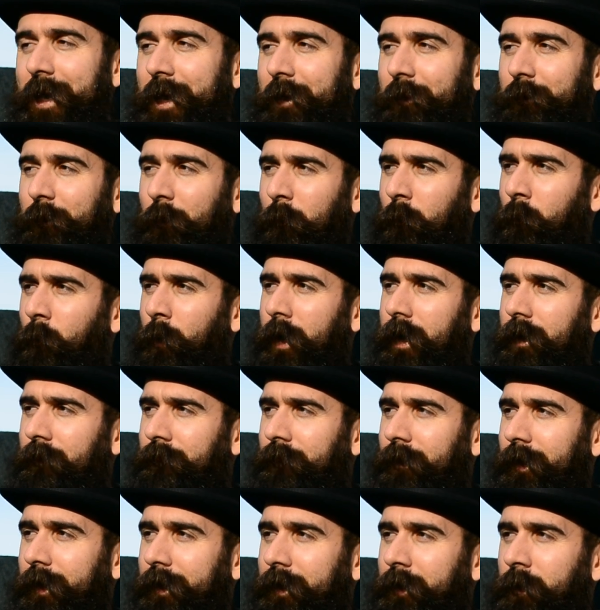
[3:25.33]
it's a way
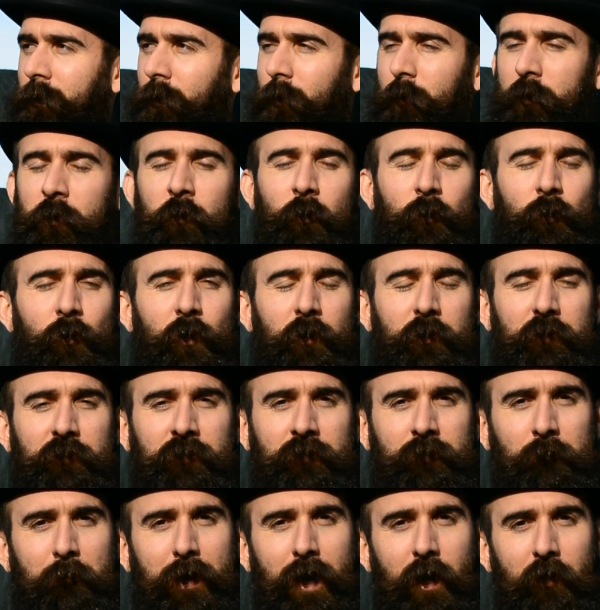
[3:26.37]
of, like, you no longer
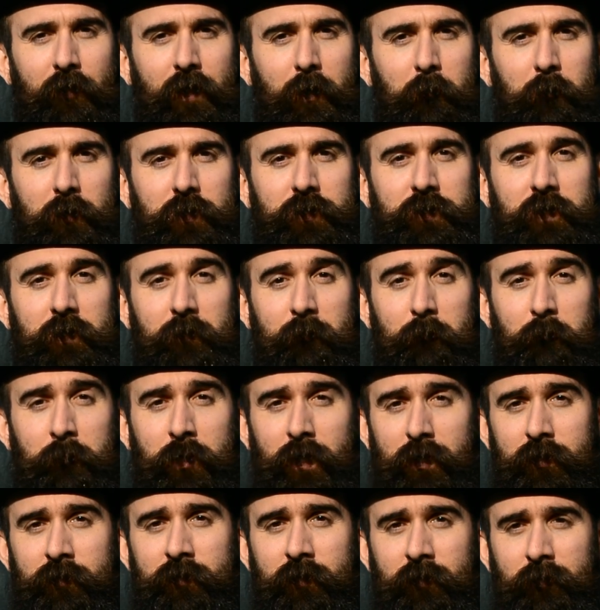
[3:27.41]
smile that much in
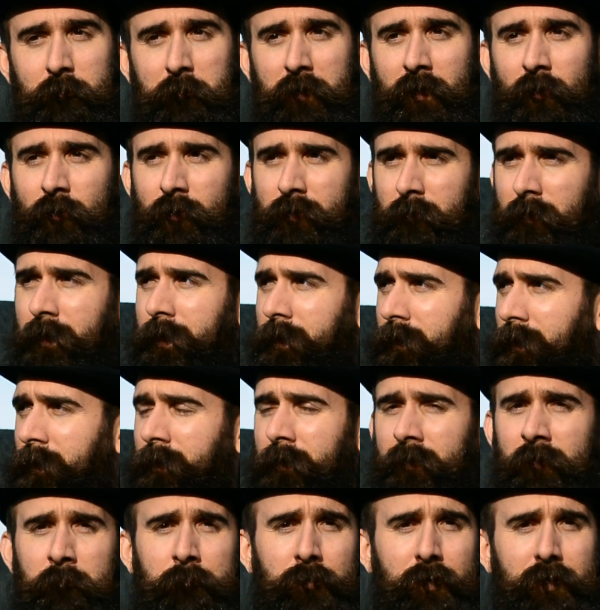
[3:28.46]
pictures, but you look like
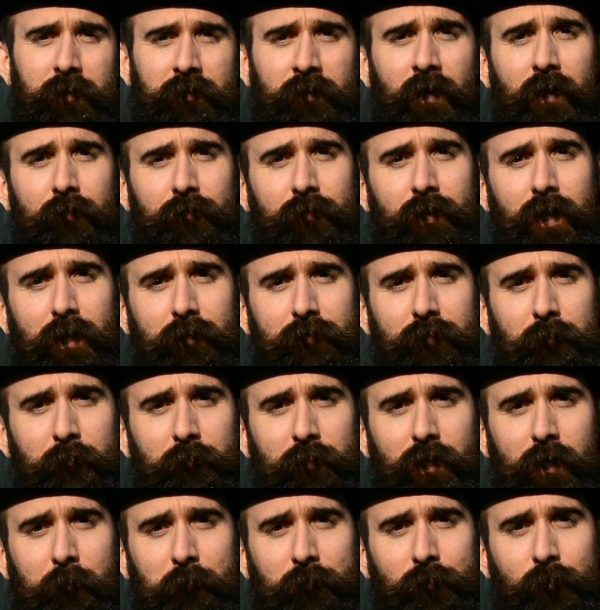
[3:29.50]
a pretty tough guy
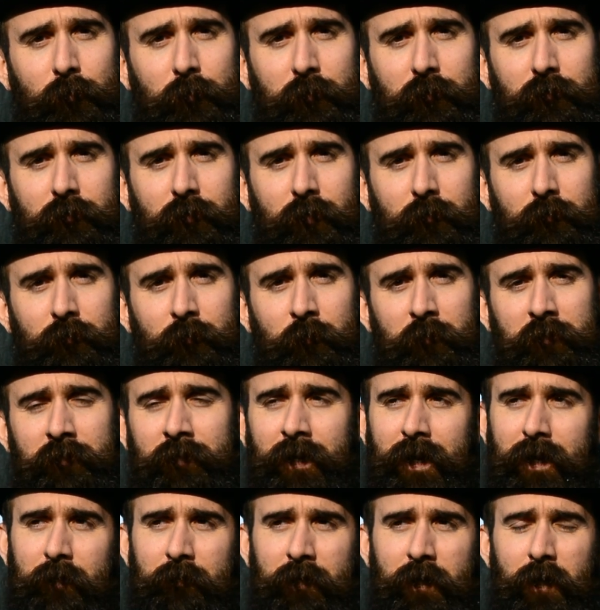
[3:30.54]
sometimes doing so. So it's
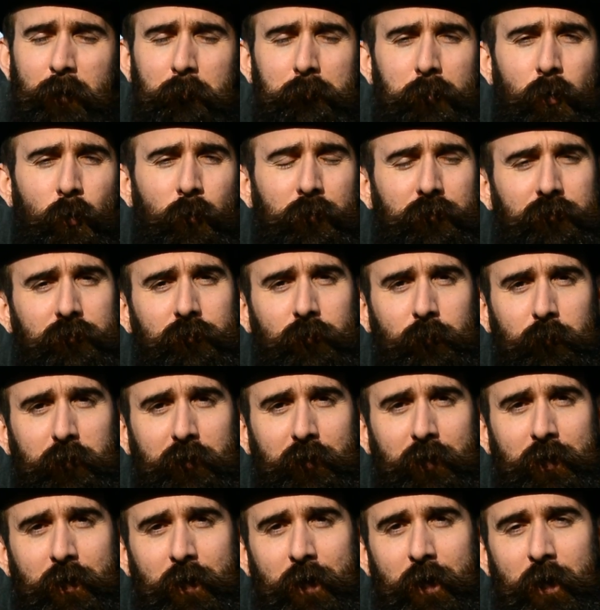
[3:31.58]
kind of got a bonus to it.
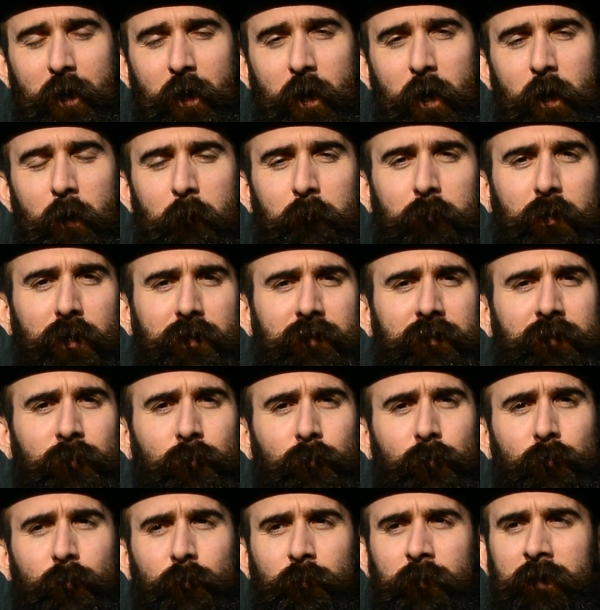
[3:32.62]
But
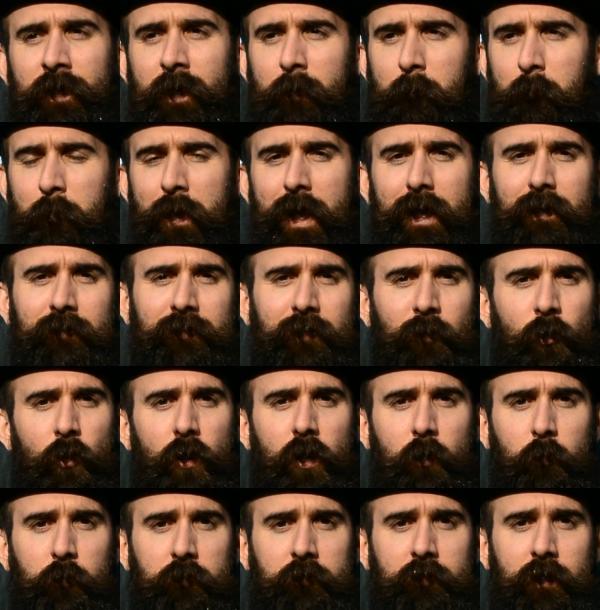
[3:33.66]
to get past that
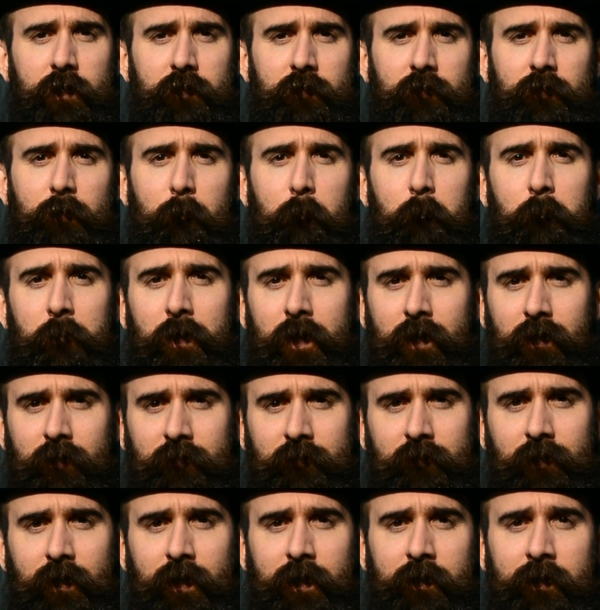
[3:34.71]
awkward stage is the
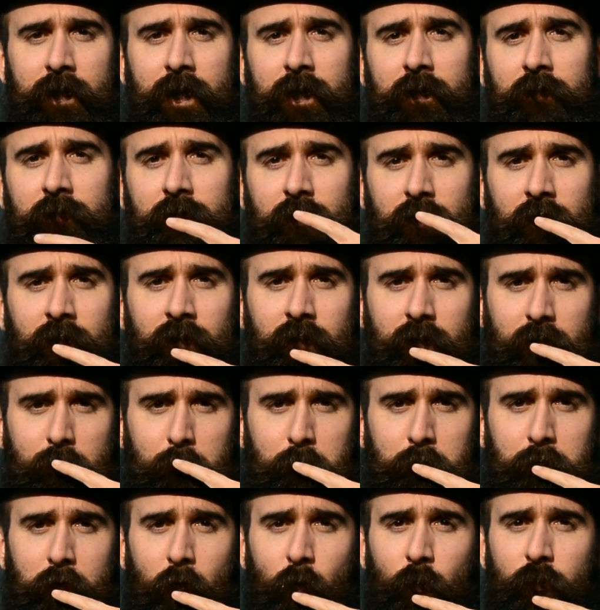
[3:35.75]
biggest thing, and that is to clear
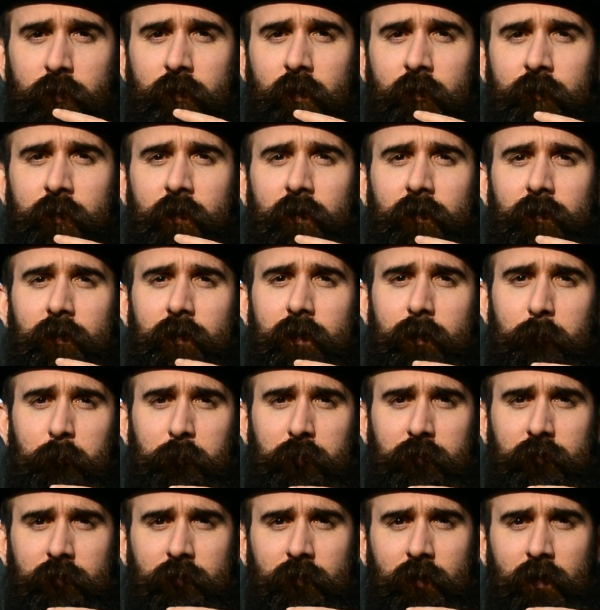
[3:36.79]
both of your
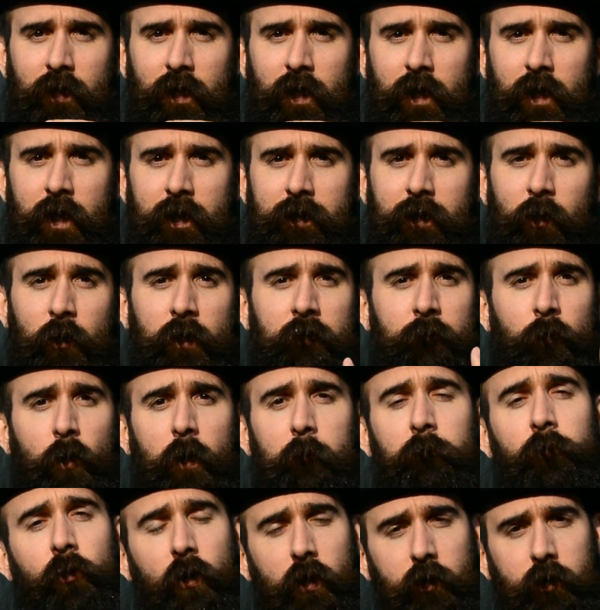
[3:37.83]
lips. Now, even when
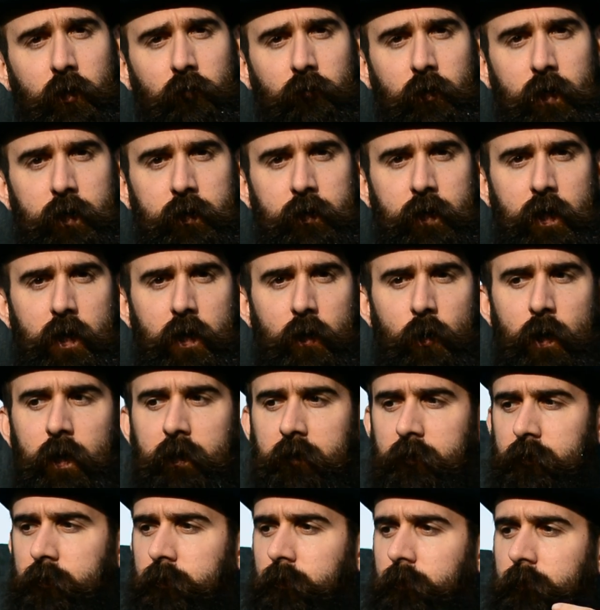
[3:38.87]
I'm talking right now, I
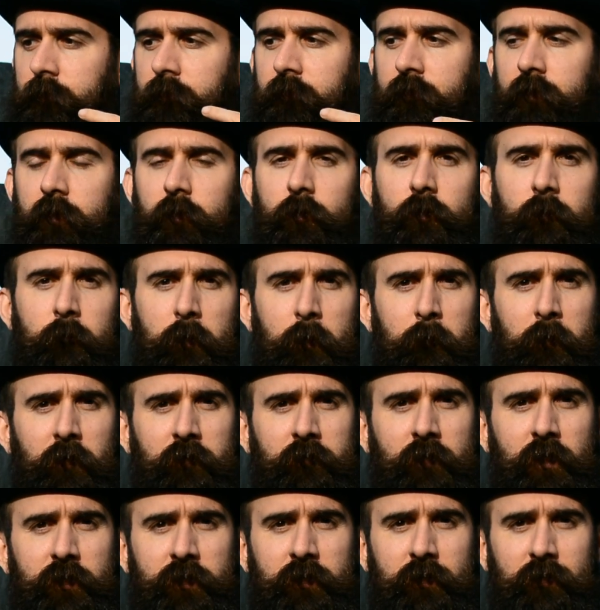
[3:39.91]
can still feel my
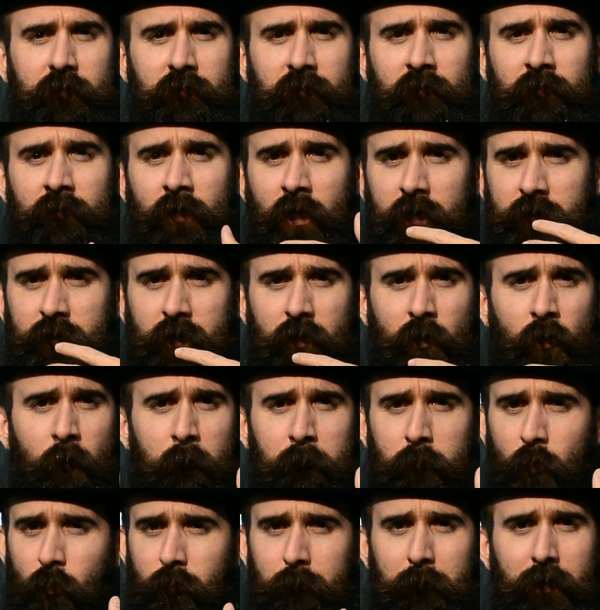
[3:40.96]
mustache here is touching
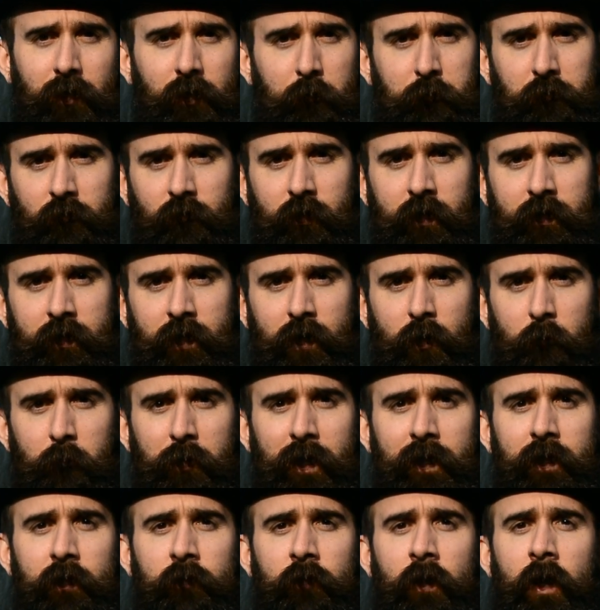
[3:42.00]
both my lips right now,
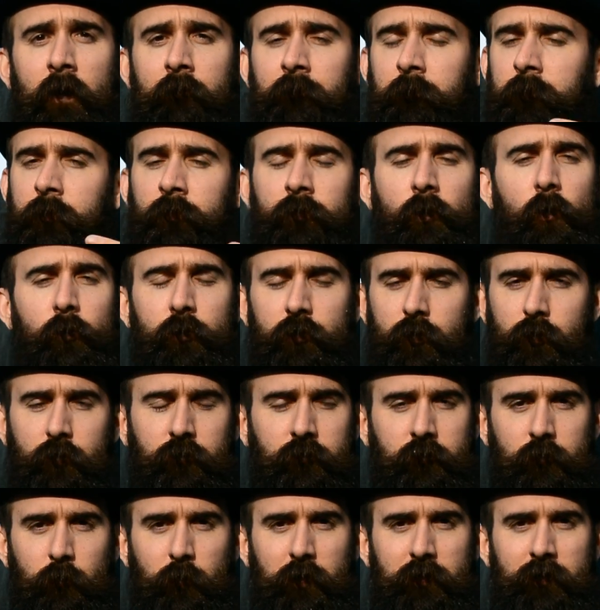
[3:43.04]
but I'm so
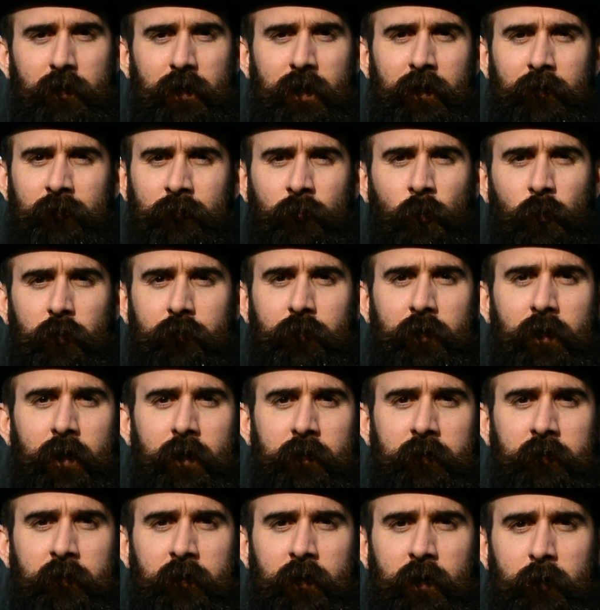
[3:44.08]
used to it that I totally forget
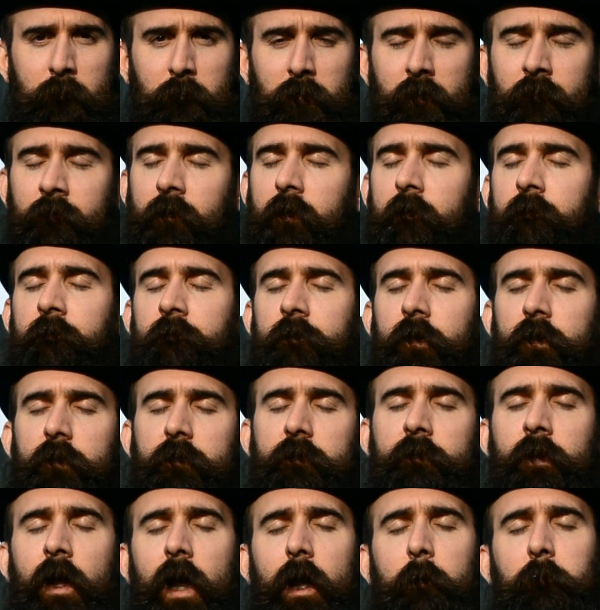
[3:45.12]
it's there. But for the
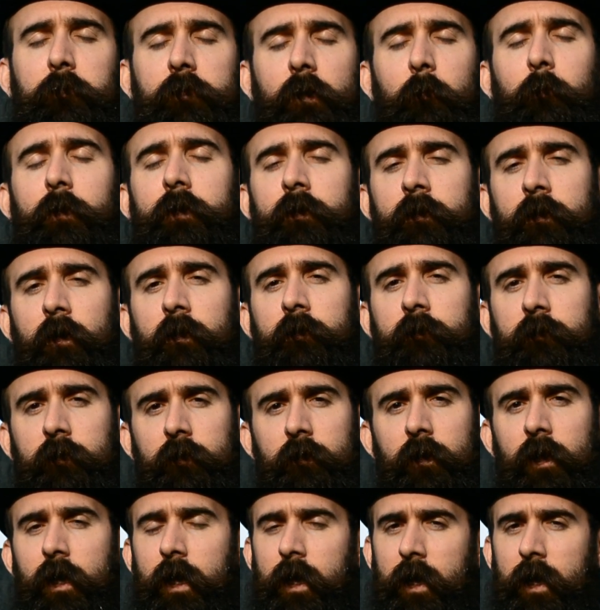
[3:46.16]
first time someone does it,